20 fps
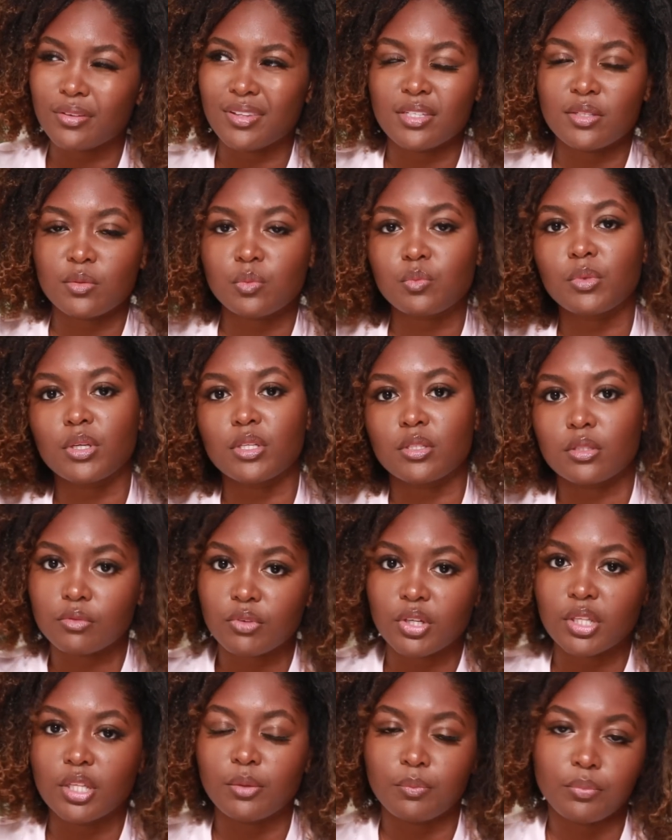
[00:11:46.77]
This is
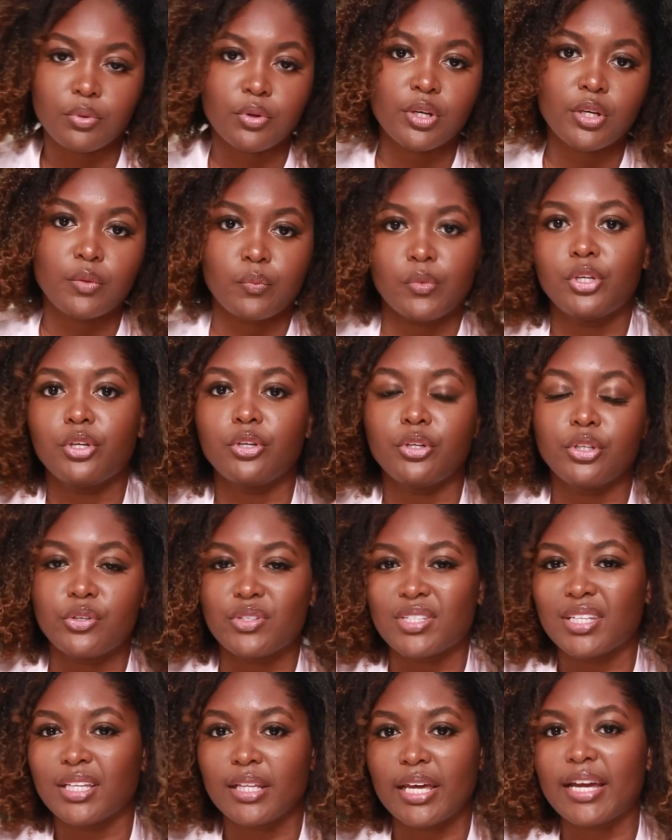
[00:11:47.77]
really important when you're
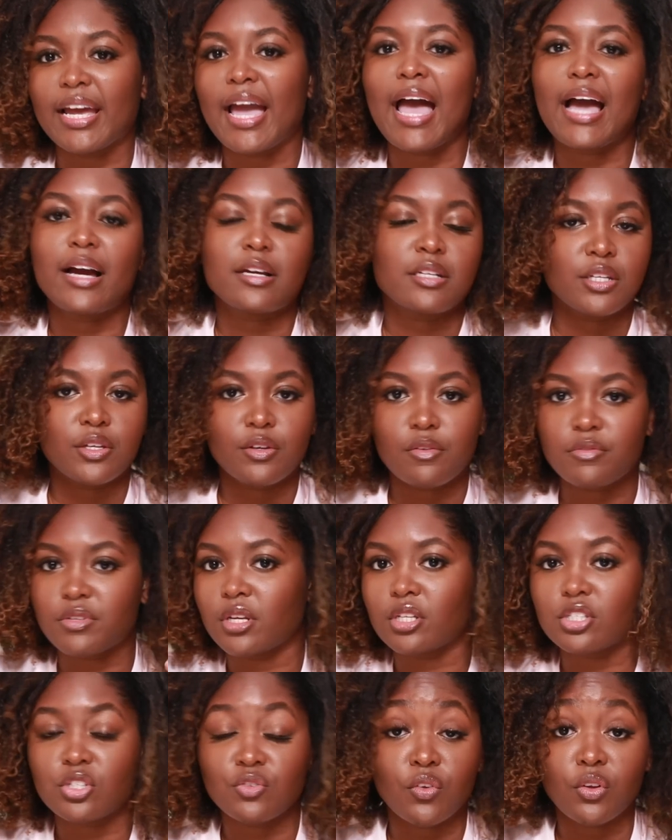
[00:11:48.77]
using like actives
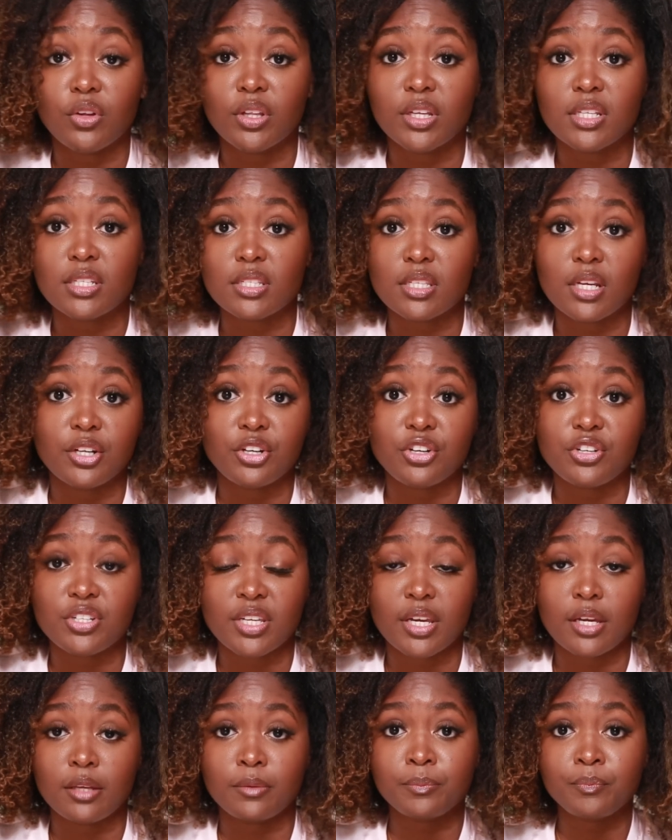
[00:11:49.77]
and exfoliants on your
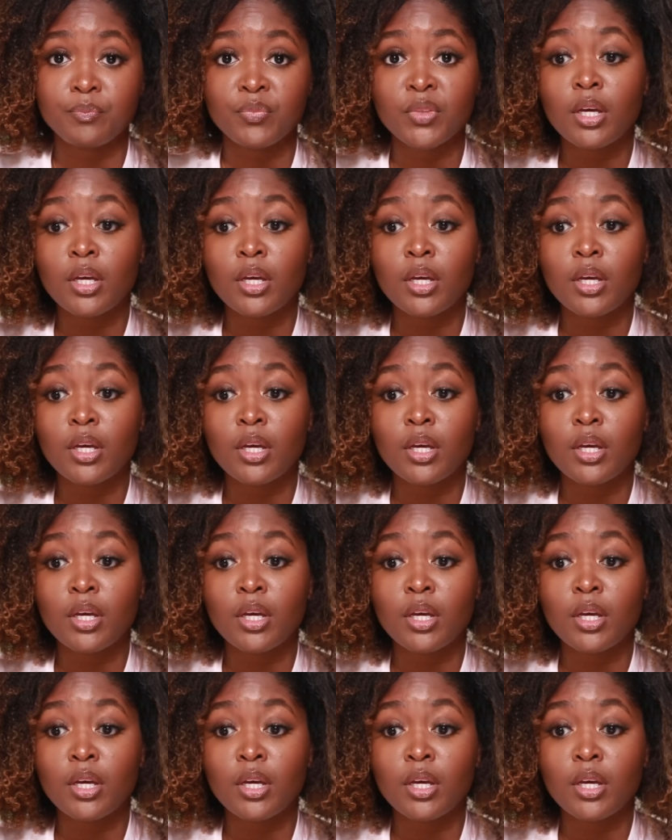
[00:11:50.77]
skin.